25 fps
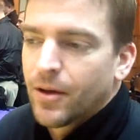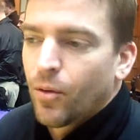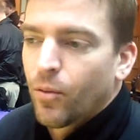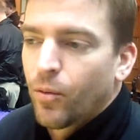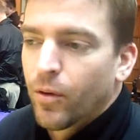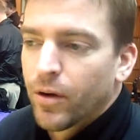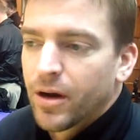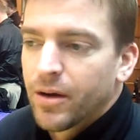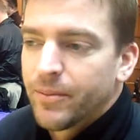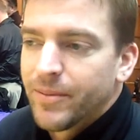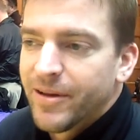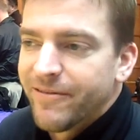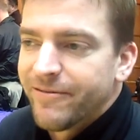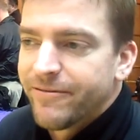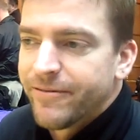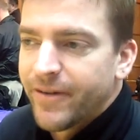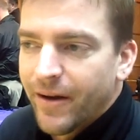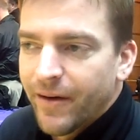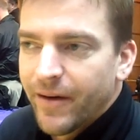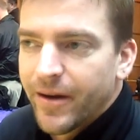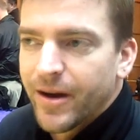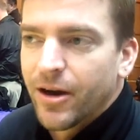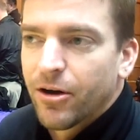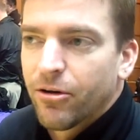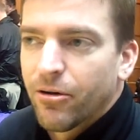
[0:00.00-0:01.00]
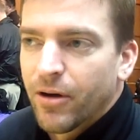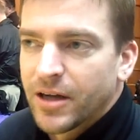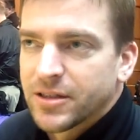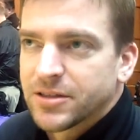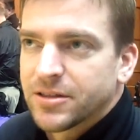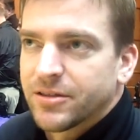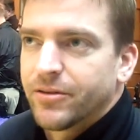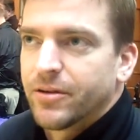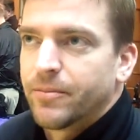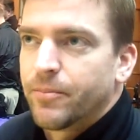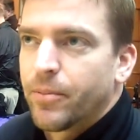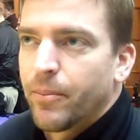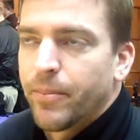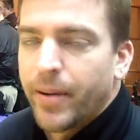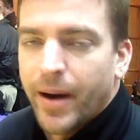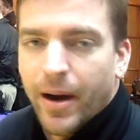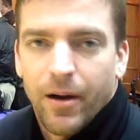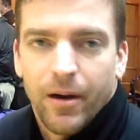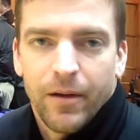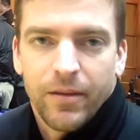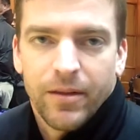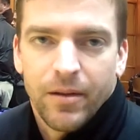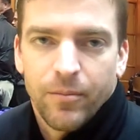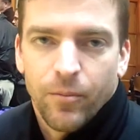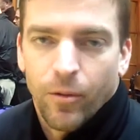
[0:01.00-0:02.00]
we're going to be very aggressive in
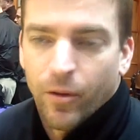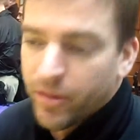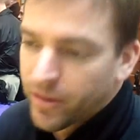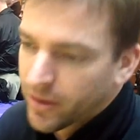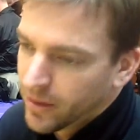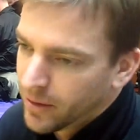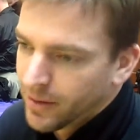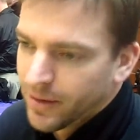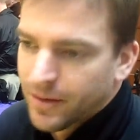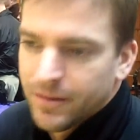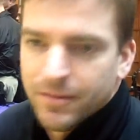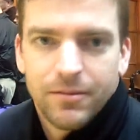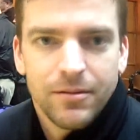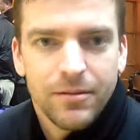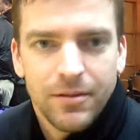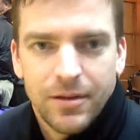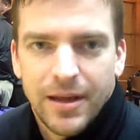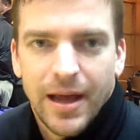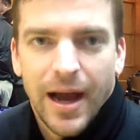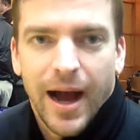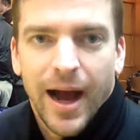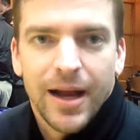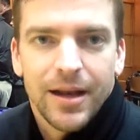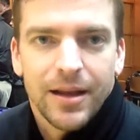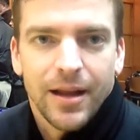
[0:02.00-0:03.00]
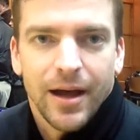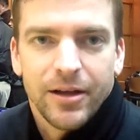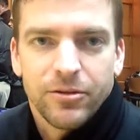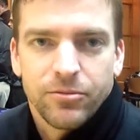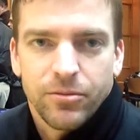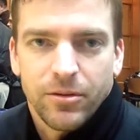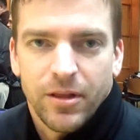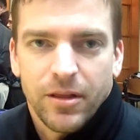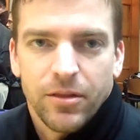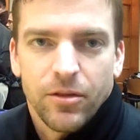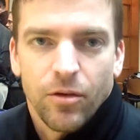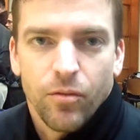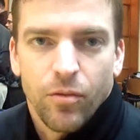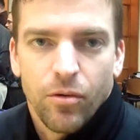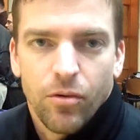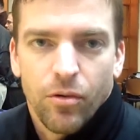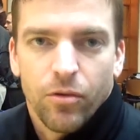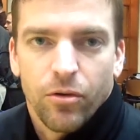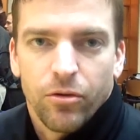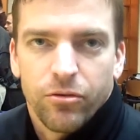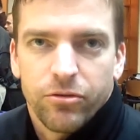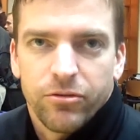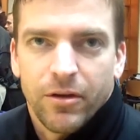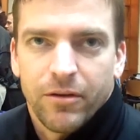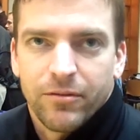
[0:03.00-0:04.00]
preparing them within the guidelines, within the
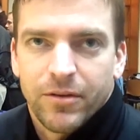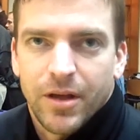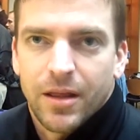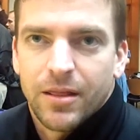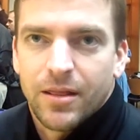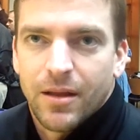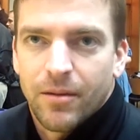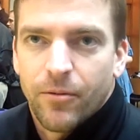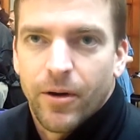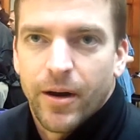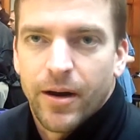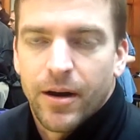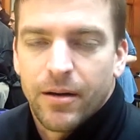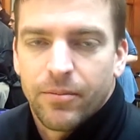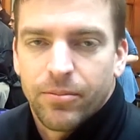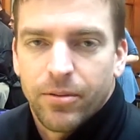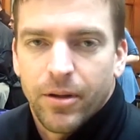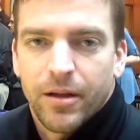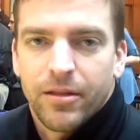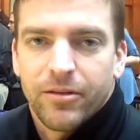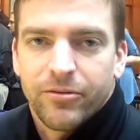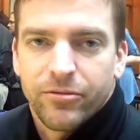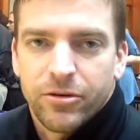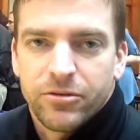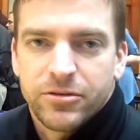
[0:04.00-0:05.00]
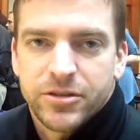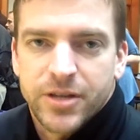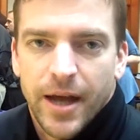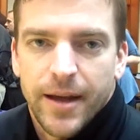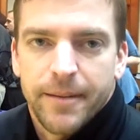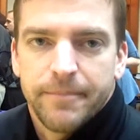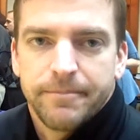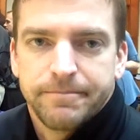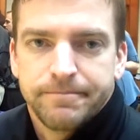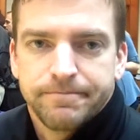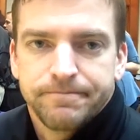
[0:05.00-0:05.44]
rules of getting them ready to play the first game.